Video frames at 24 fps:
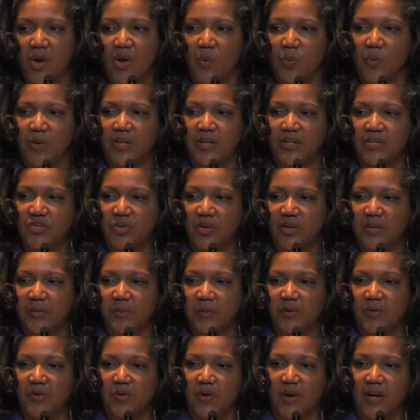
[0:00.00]
We need
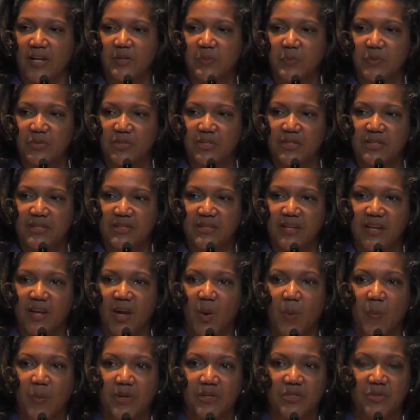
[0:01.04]
your expertise to
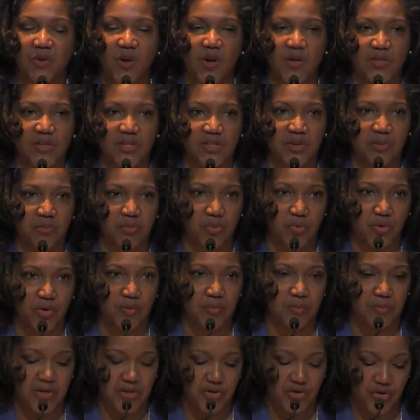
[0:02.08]
help us on this
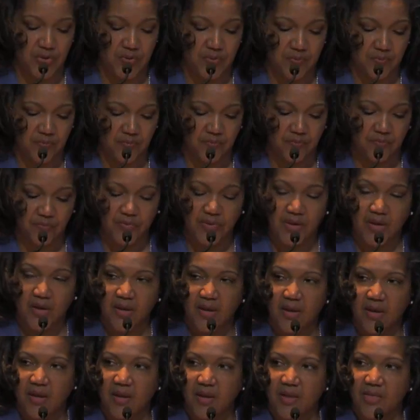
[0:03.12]
important mission.
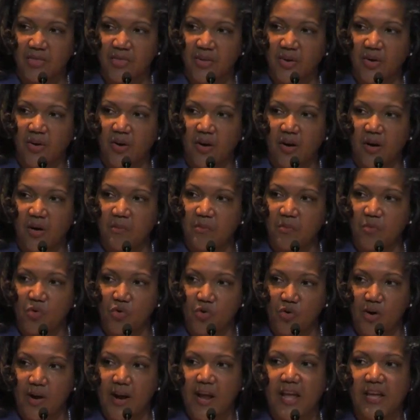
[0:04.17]
There are
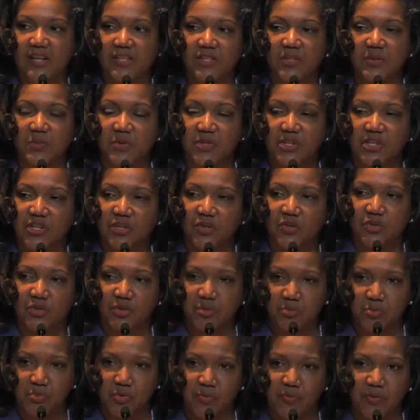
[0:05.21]
more hazardous materials
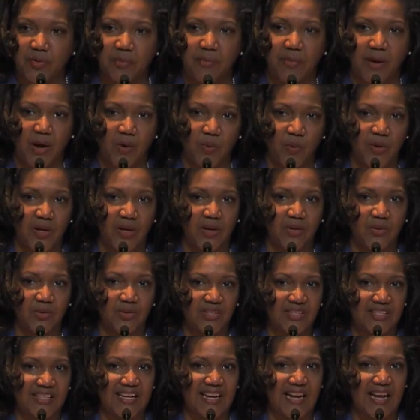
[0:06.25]
moving by rail
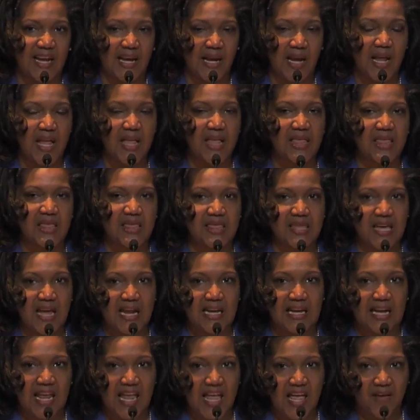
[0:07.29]
today
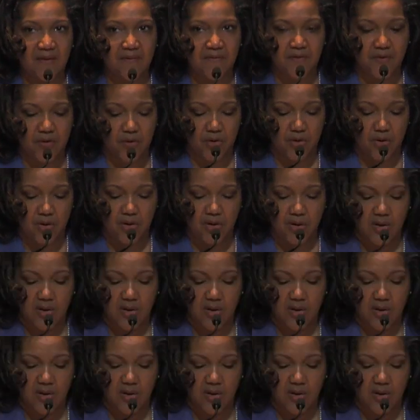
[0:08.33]
than ever.